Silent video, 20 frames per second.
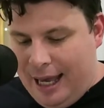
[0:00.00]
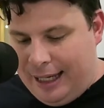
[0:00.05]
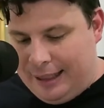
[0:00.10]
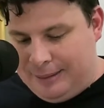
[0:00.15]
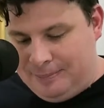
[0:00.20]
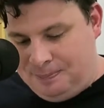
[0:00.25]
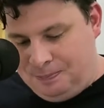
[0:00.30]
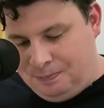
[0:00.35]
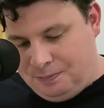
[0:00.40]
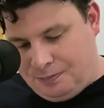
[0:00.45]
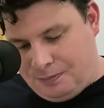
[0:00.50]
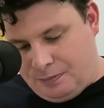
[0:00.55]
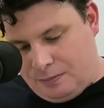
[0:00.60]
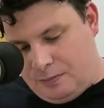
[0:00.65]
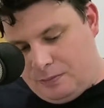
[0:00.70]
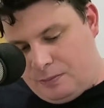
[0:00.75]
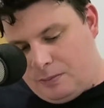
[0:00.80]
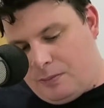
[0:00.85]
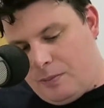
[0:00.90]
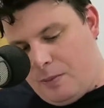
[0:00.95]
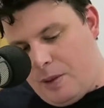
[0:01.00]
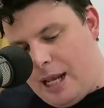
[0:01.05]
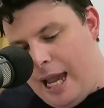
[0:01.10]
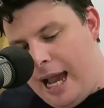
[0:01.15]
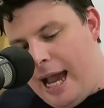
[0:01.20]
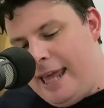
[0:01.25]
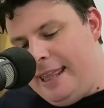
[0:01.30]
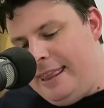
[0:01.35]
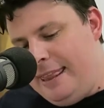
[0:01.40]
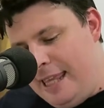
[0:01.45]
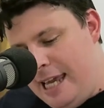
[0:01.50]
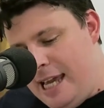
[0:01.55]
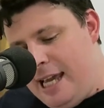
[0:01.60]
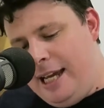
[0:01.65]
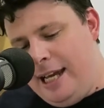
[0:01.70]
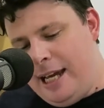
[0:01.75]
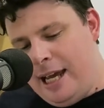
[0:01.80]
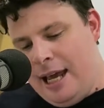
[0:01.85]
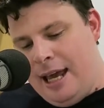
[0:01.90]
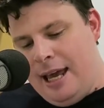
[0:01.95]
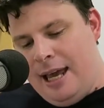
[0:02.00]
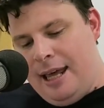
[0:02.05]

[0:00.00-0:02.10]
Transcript: I think